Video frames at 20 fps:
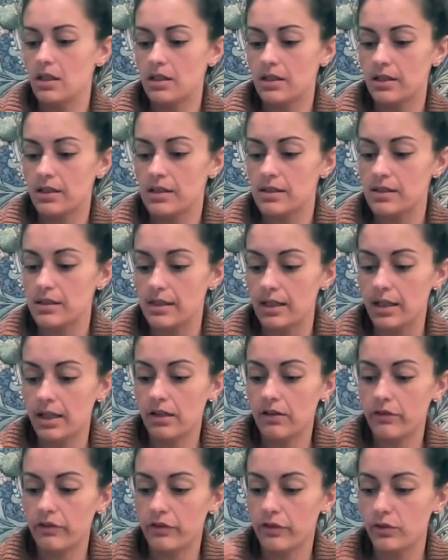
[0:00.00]
This dang
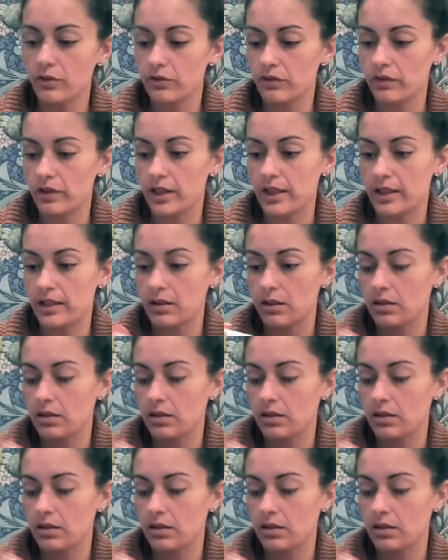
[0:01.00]
fruit fly.